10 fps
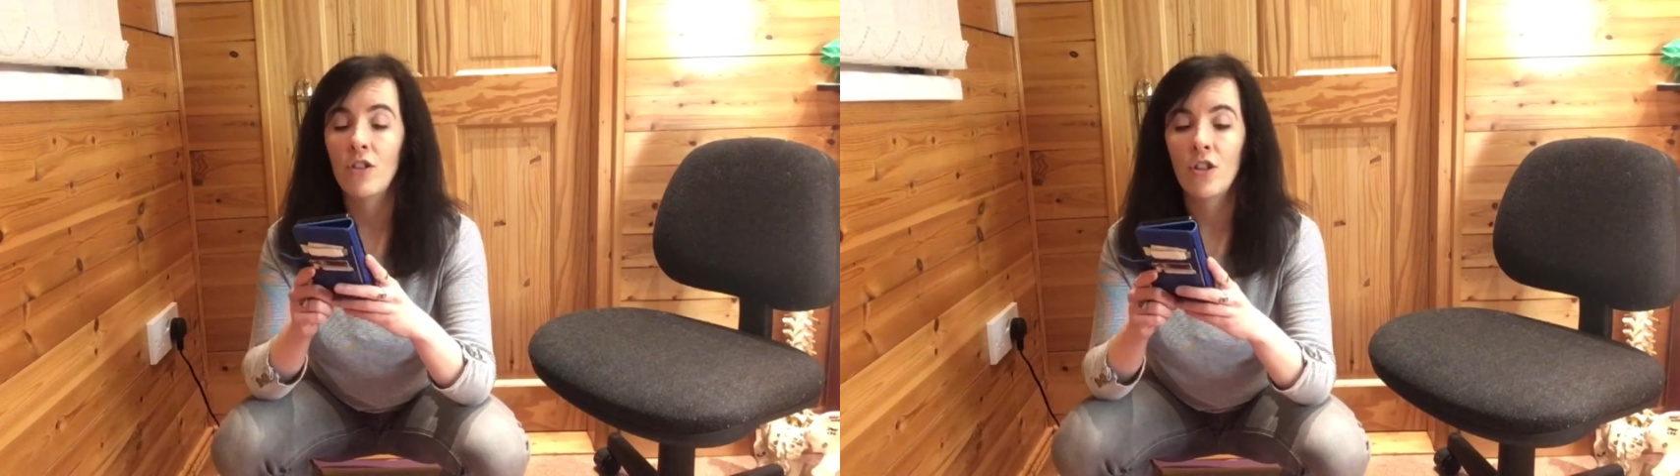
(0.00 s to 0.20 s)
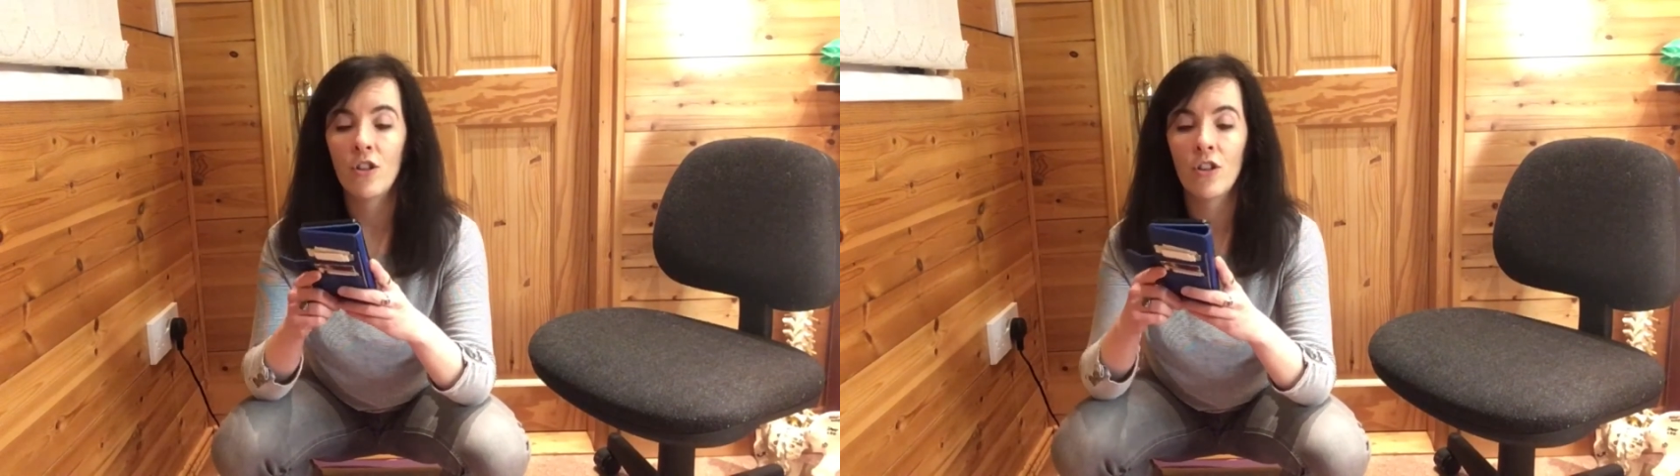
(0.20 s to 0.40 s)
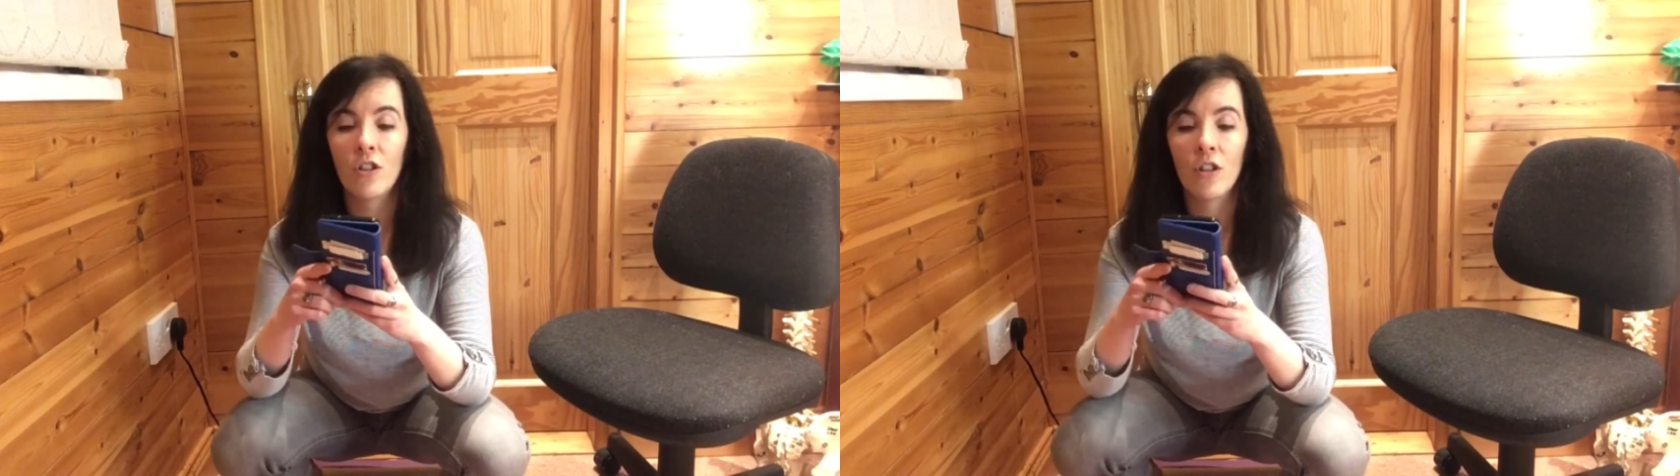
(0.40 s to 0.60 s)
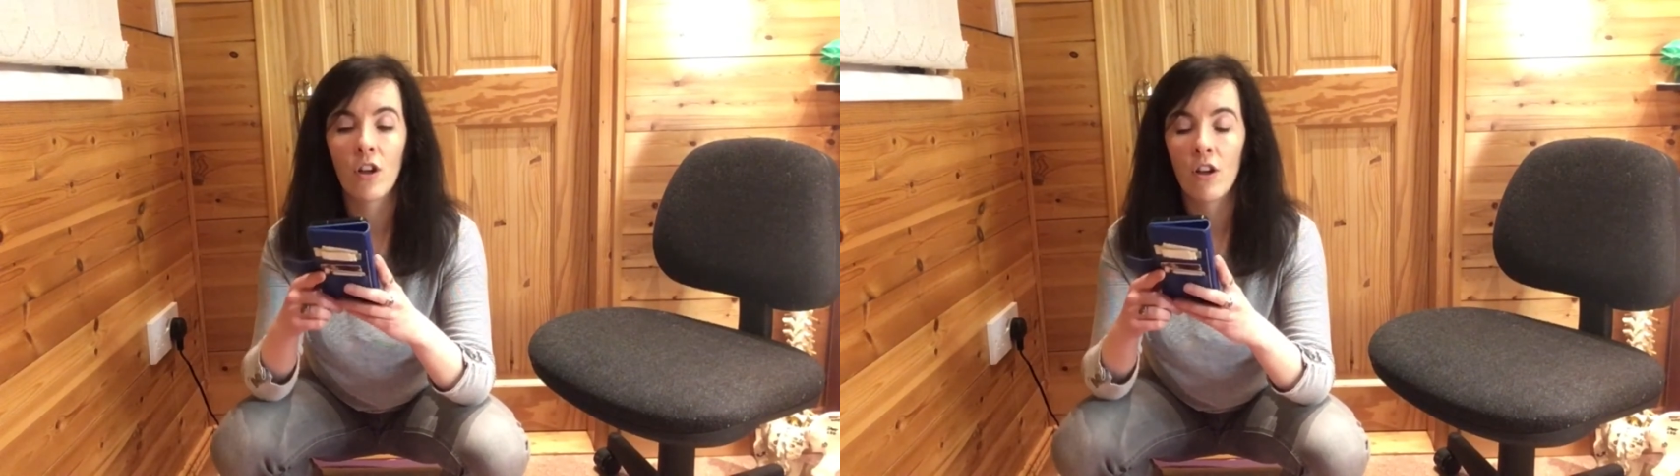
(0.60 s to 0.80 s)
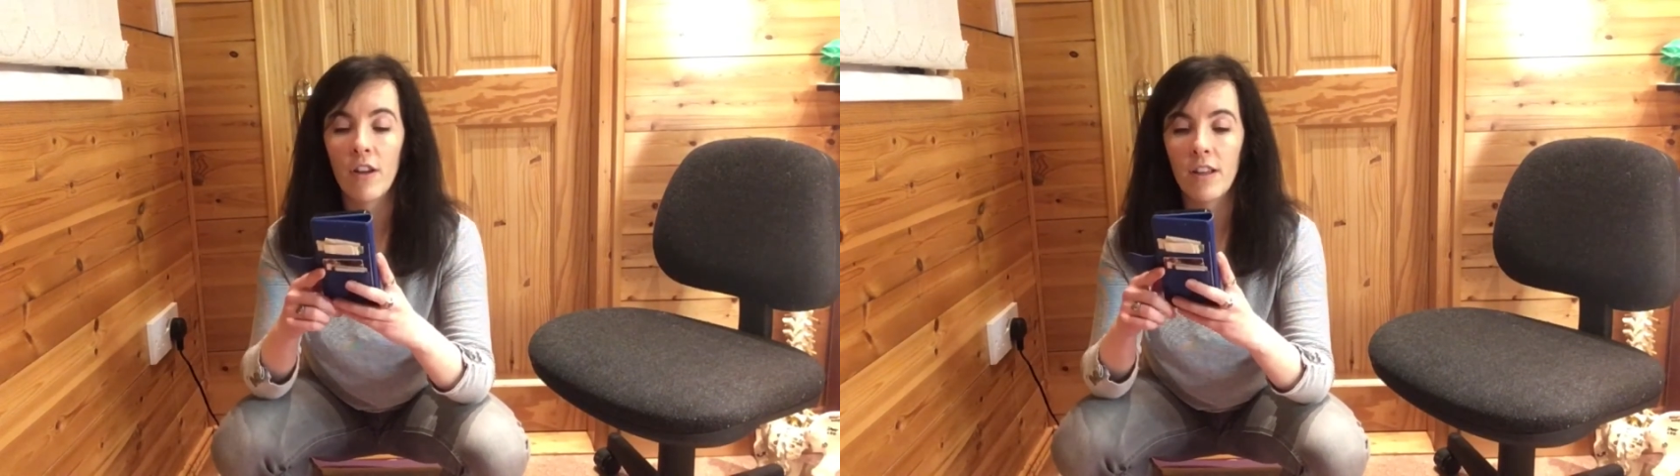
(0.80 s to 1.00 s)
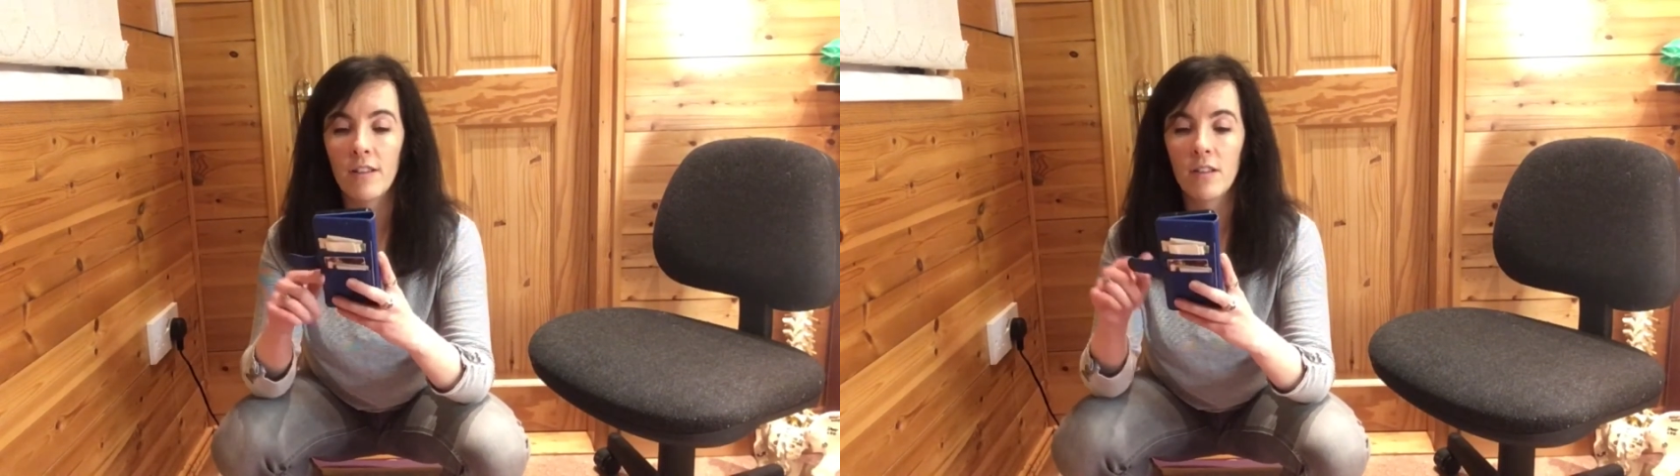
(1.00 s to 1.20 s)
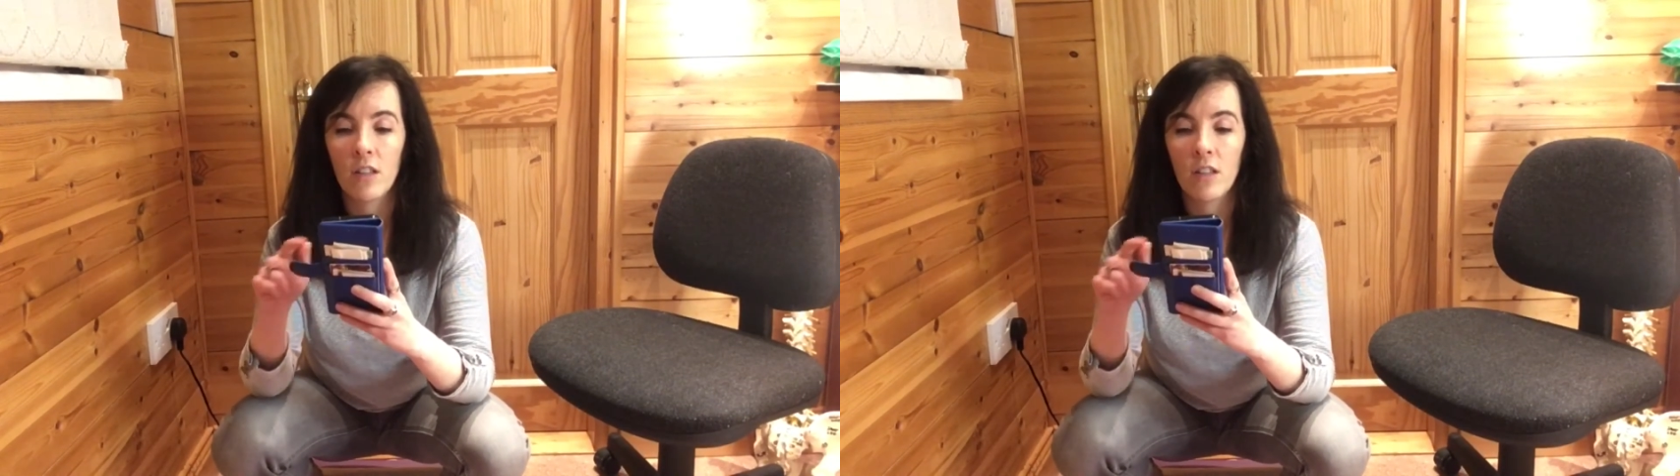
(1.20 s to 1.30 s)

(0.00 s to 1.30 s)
your thighs